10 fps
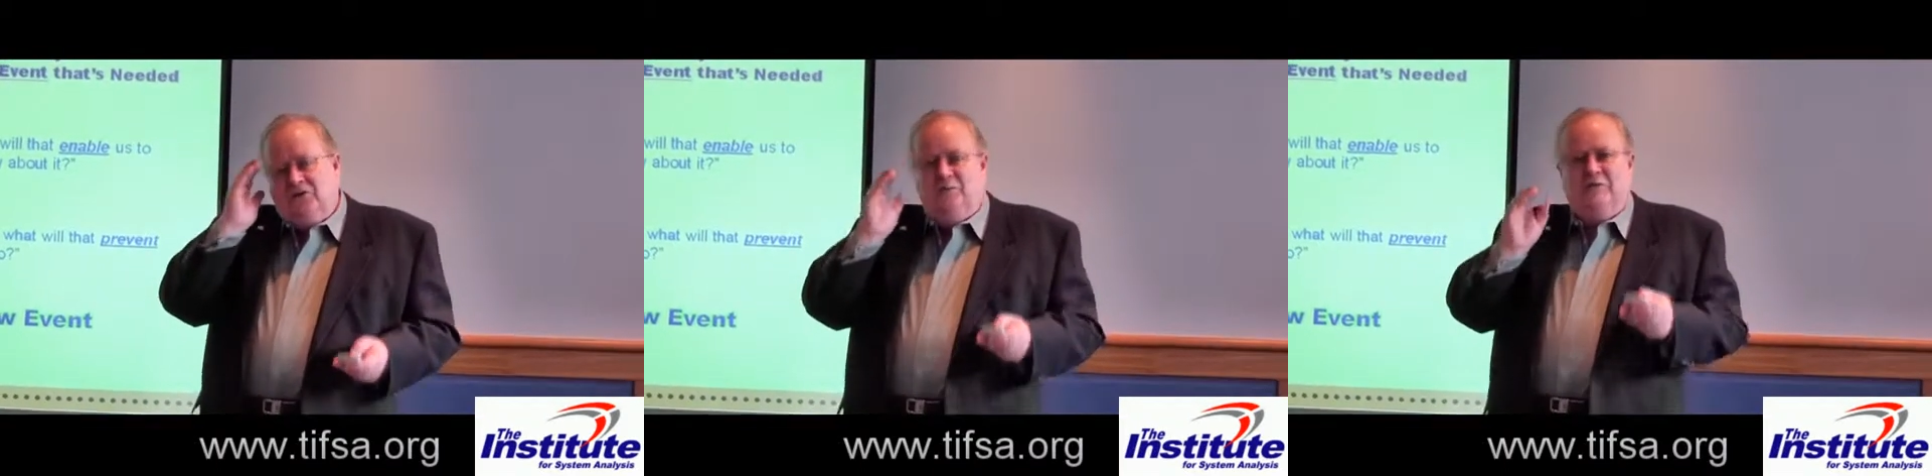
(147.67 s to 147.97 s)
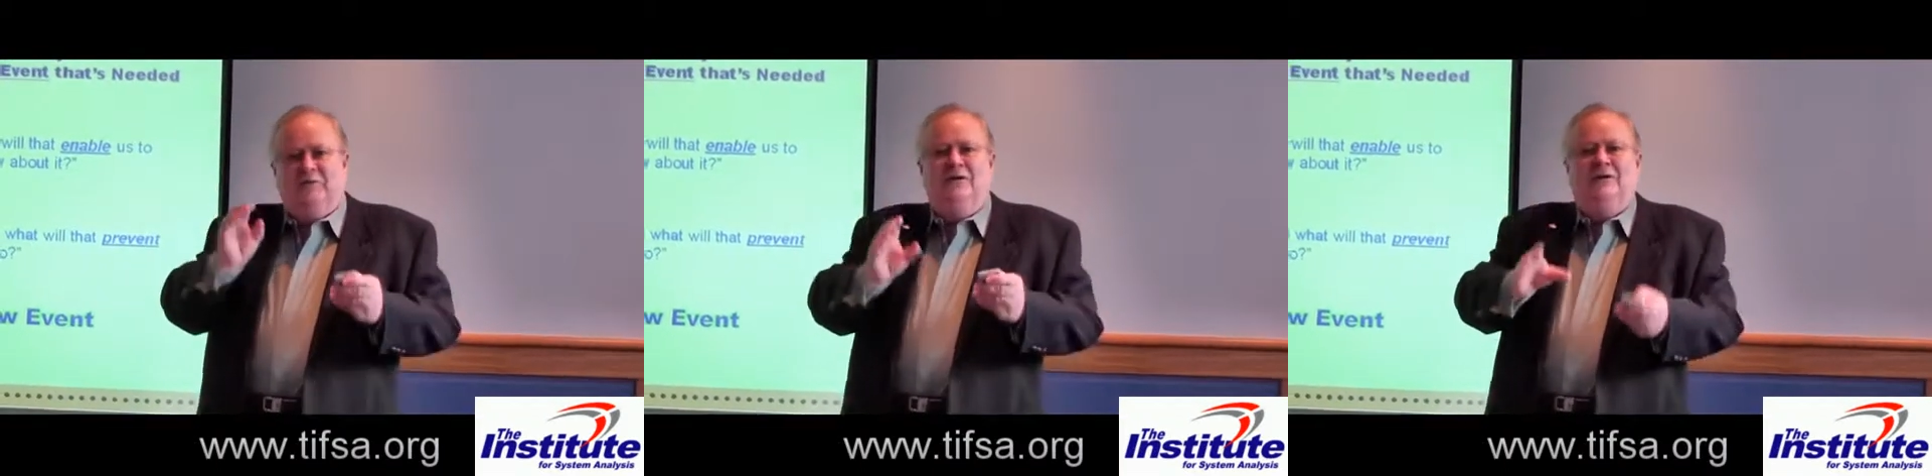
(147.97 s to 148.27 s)
could be
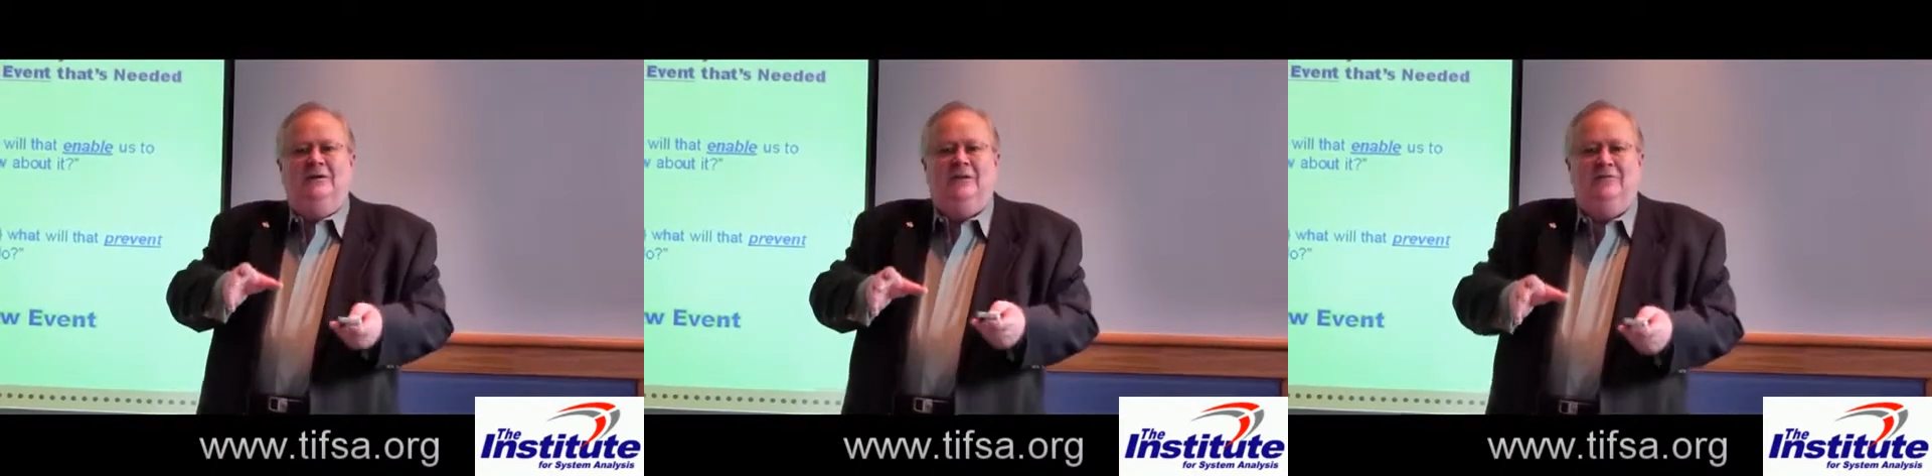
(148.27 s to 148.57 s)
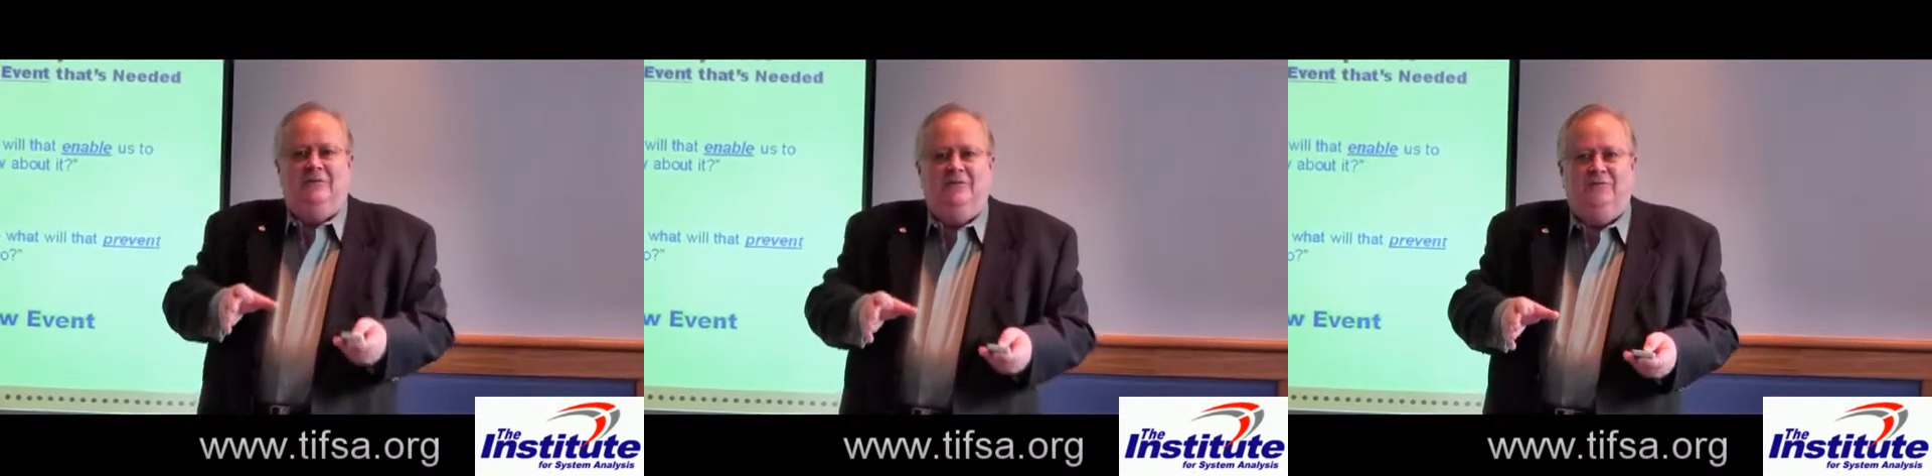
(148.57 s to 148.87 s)
very
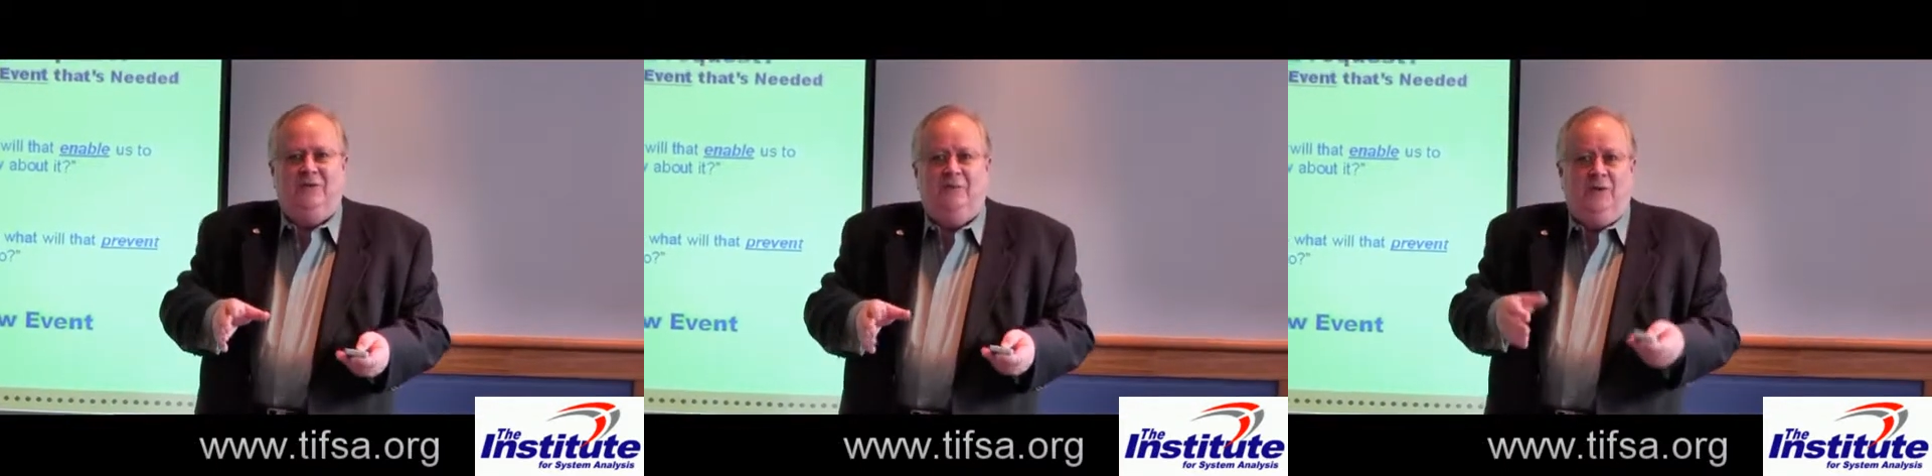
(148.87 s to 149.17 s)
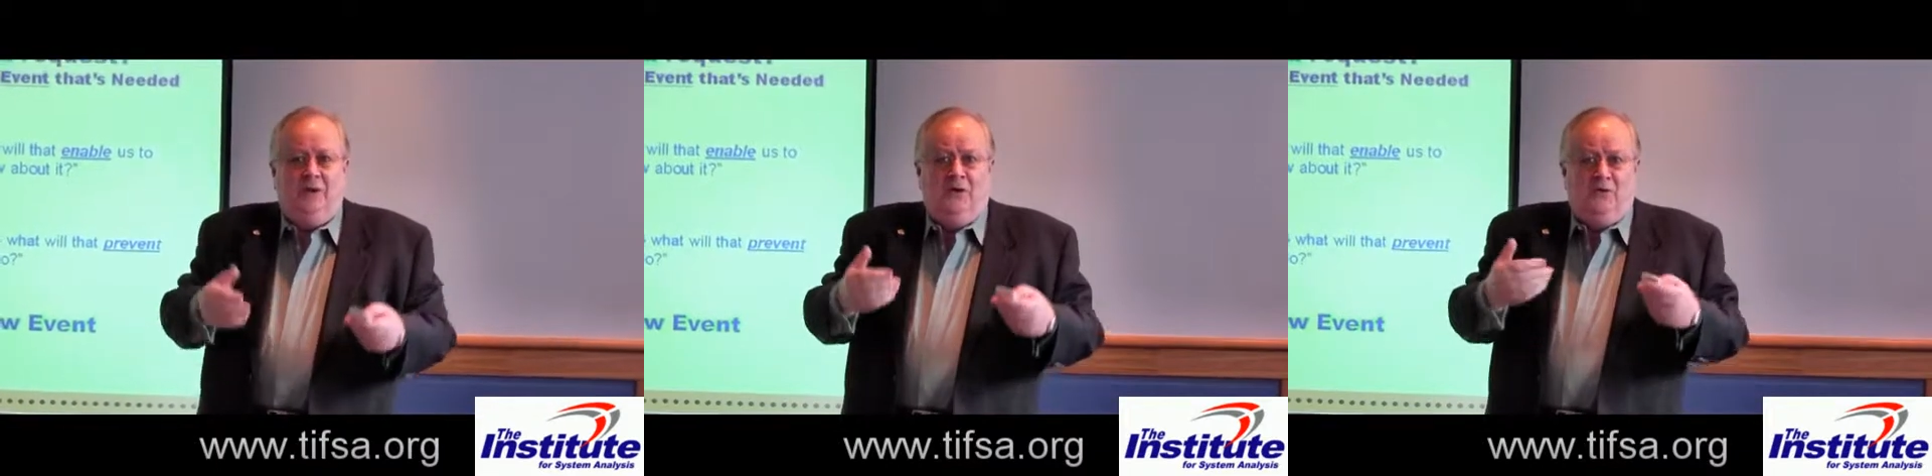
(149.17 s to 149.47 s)
different from